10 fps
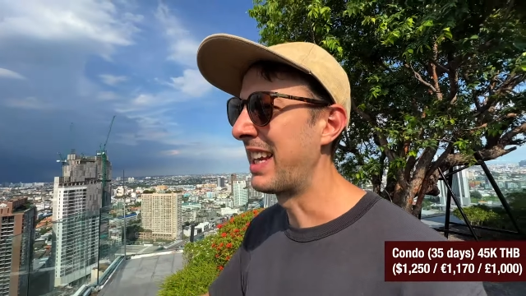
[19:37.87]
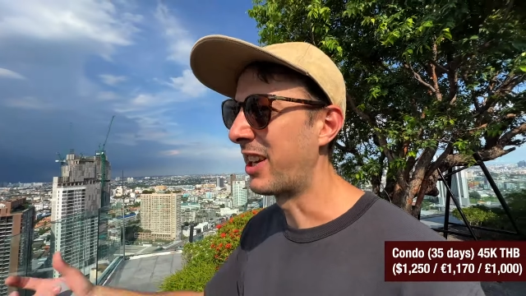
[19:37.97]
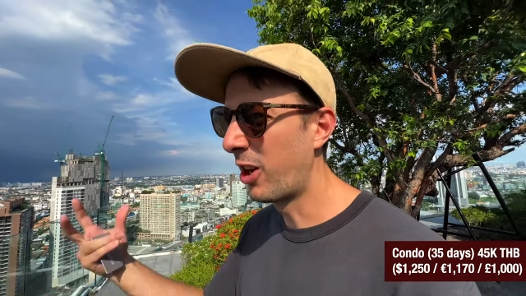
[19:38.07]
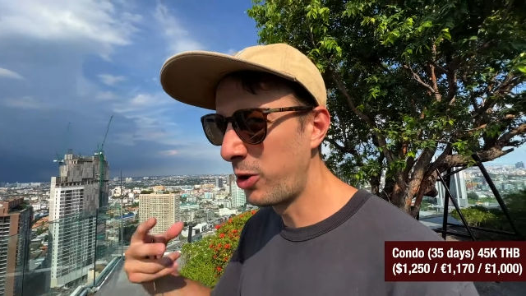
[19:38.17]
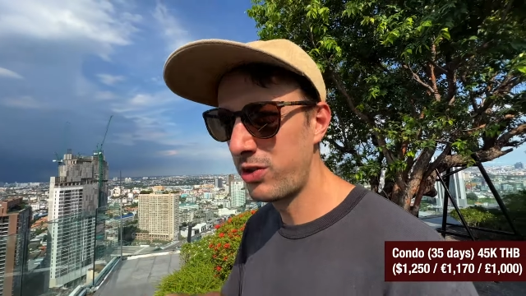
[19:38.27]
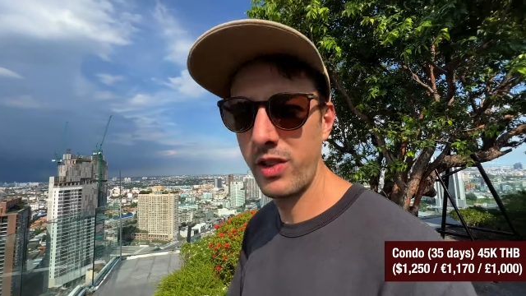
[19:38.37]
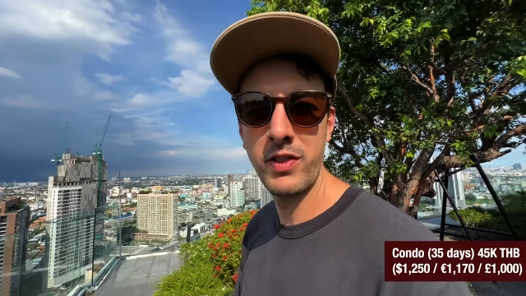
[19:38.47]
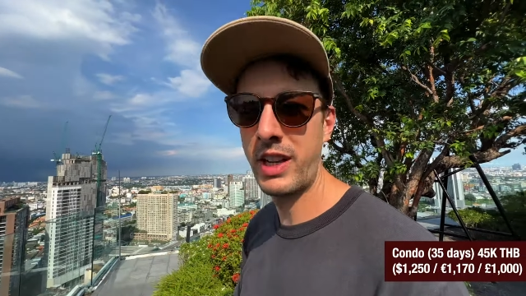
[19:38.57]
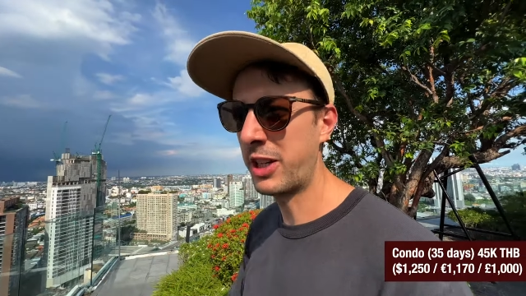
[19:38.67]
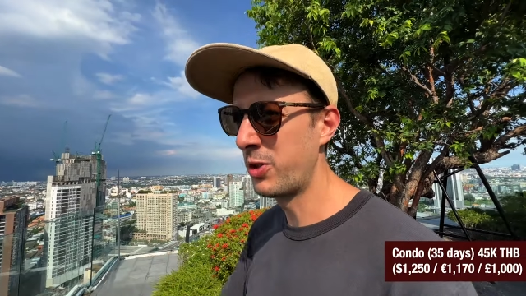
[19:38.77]

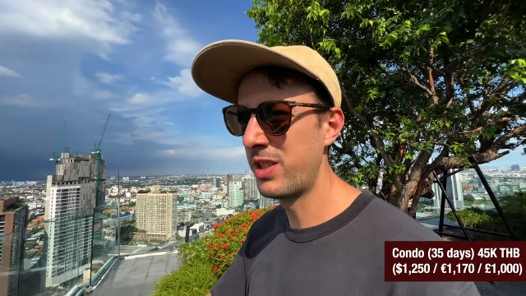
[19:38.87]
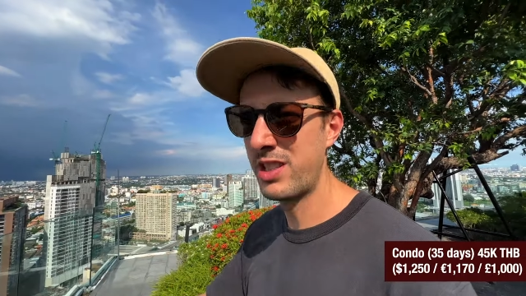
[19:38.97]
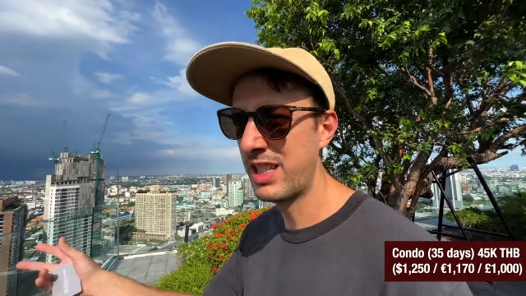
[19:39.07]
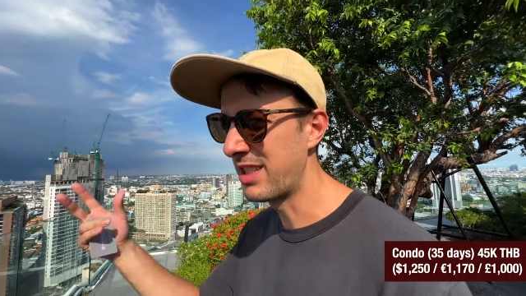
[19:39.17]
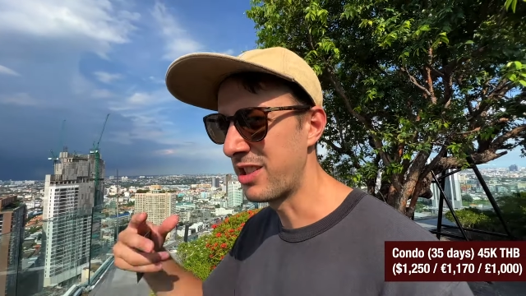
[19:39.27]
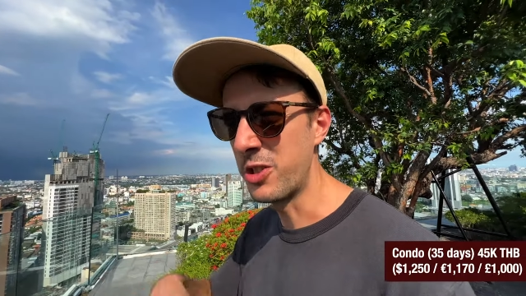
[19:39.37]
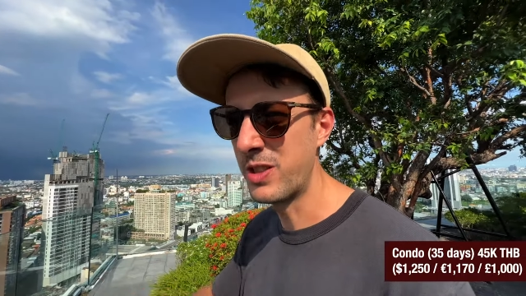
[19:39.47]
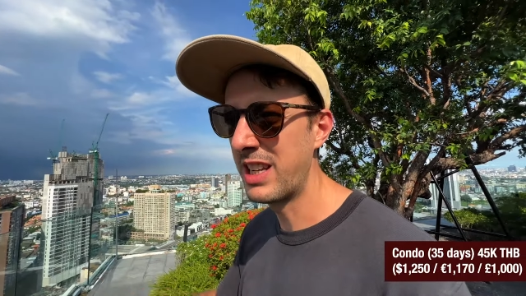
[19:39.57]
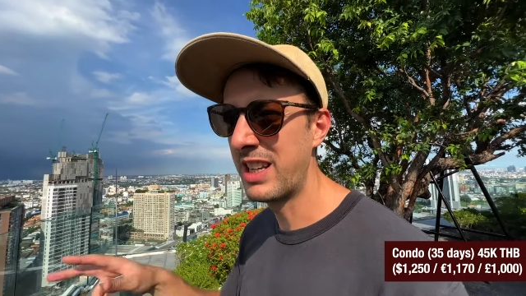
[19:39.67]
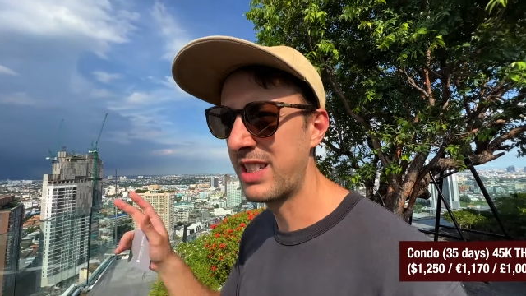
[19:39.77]
inclusive electricities and
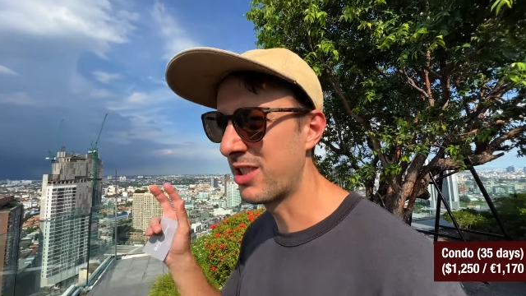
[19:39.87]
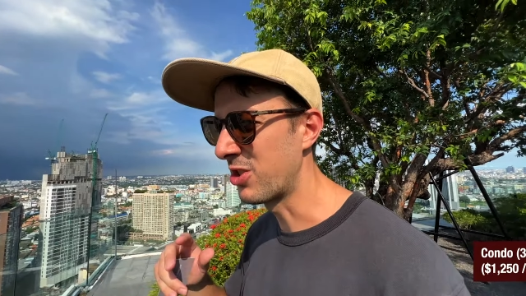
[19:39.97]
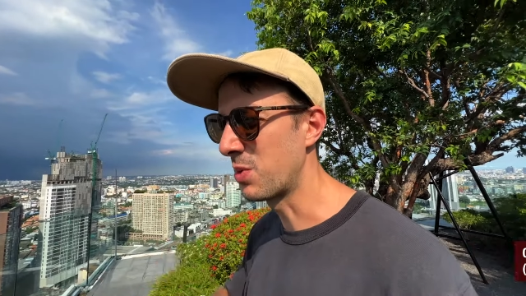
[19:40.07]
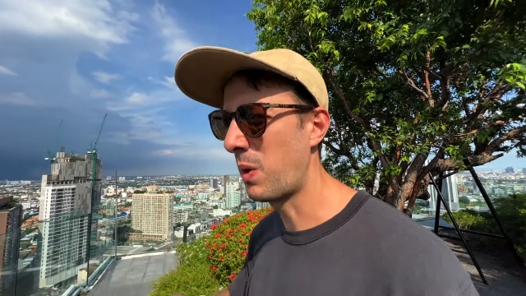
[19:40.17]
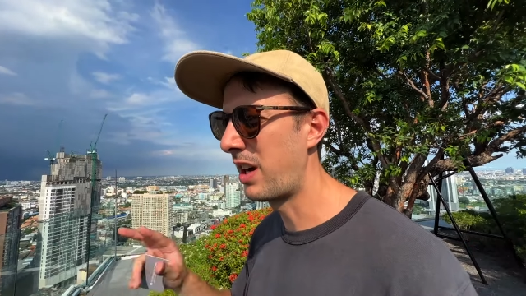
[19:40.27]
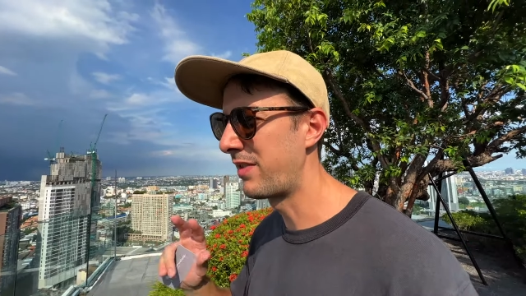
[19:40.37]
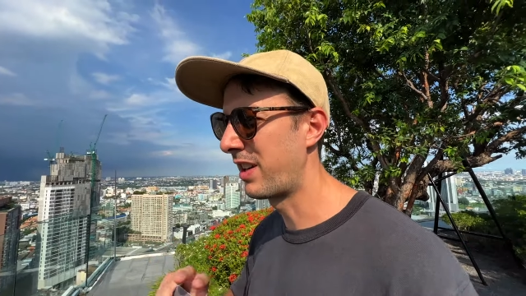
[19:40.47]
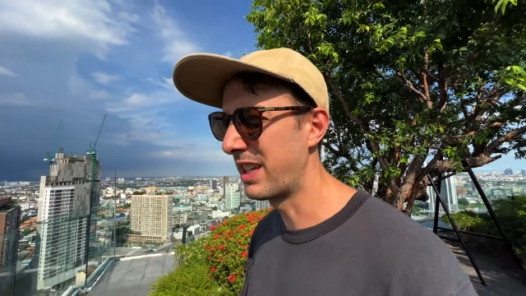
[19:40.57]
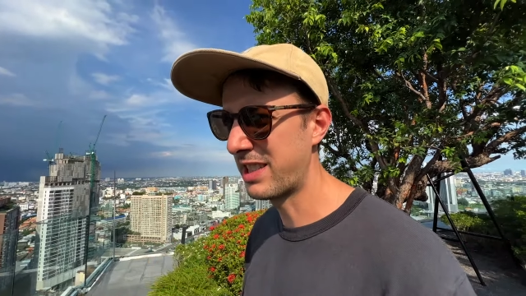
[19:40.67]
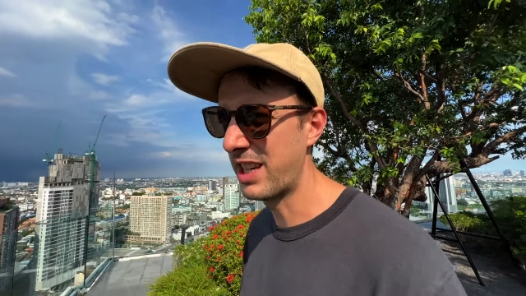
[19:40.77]
utilities such as
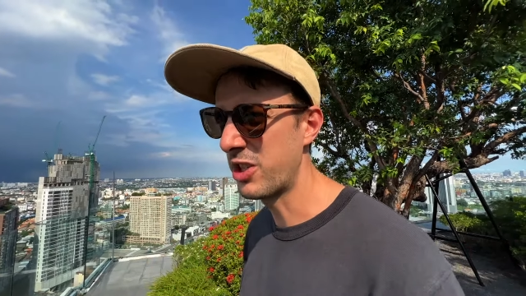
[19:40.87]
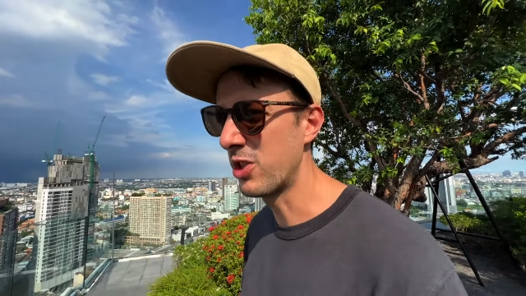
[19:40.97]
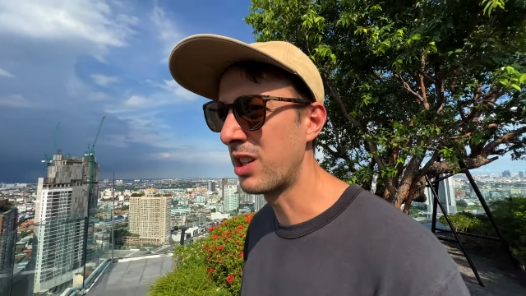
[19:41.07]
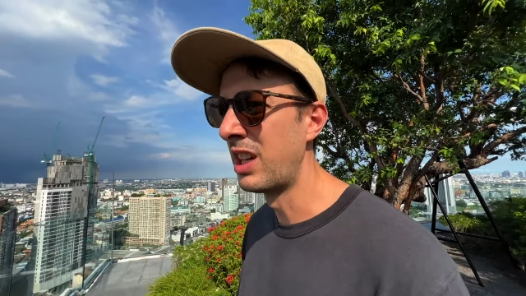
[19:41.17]
Wi-Fi, etc.,